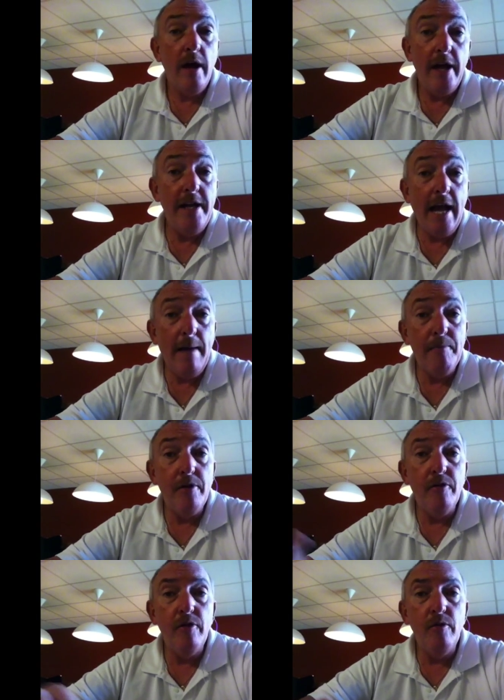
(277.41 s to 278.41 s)
adapt
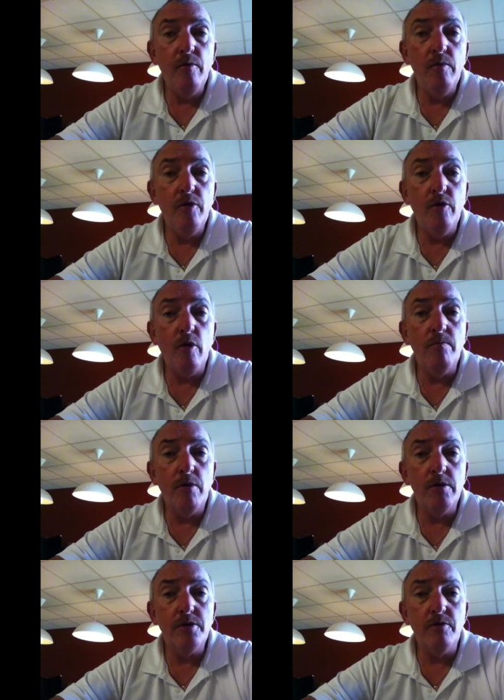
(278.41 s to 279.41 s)
it to your own
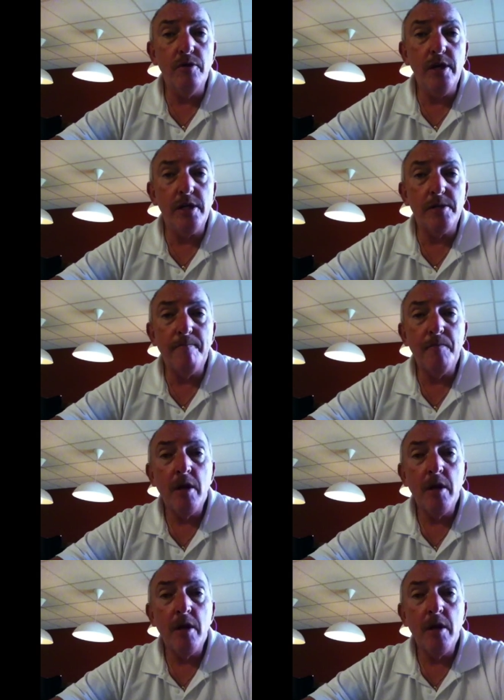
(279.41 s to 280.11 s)
personal needs.